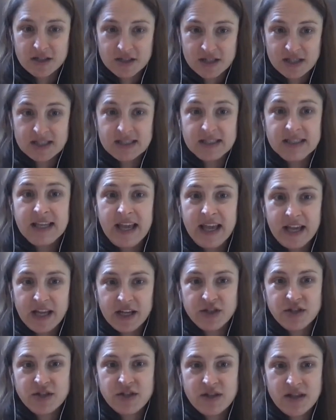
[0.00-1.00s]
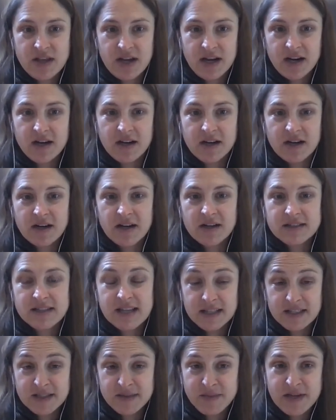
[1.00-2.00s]
to gauge their
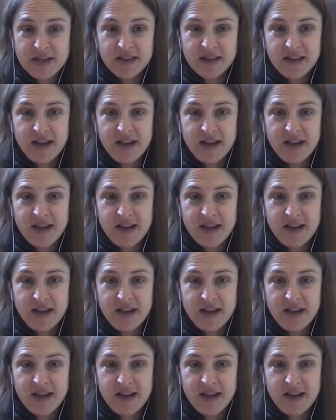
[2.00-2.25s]
sentiment